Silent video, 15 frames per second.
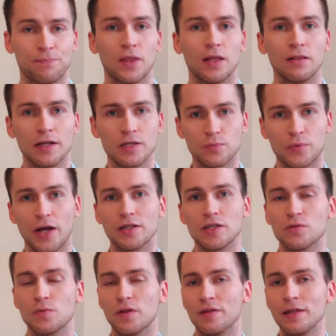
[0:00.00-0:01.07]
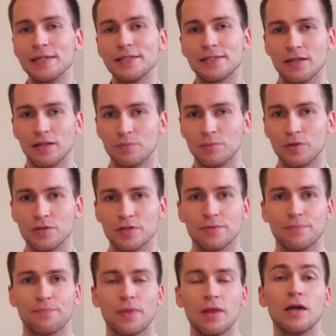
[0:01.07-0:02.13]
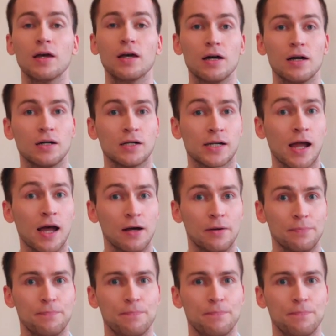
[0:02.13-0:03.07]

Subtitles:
Let's practice with these syllables. Ra,